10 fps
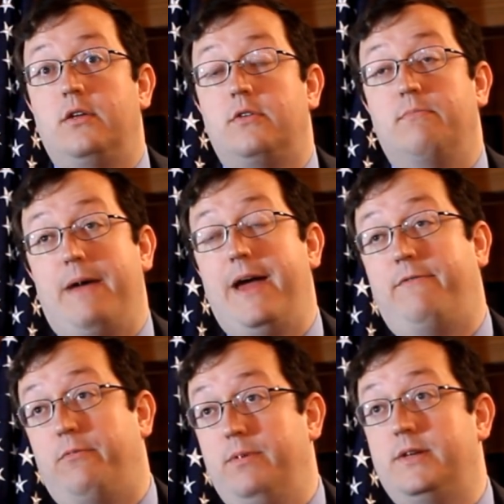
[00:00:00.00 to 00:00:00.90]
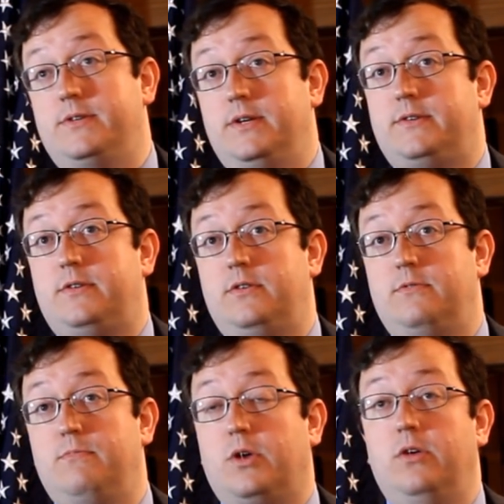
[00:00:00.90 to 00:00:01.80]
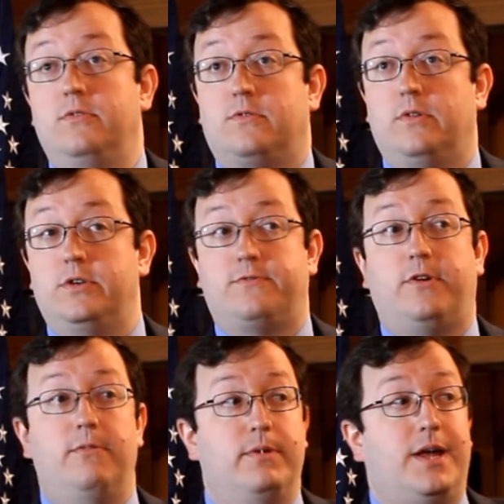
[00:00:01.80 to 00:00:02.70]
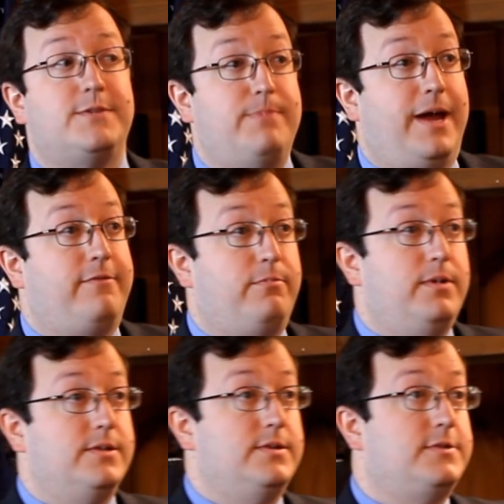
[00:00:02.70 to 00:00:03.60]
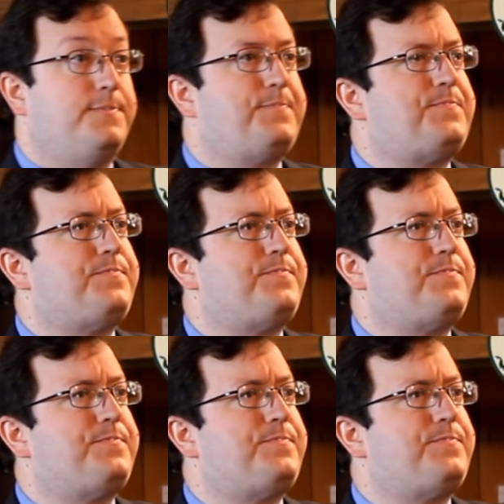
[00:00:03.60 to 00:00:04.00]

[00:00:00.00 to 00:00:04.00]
it's bad for business, McKoon's religious freedom bill, that's bad for business,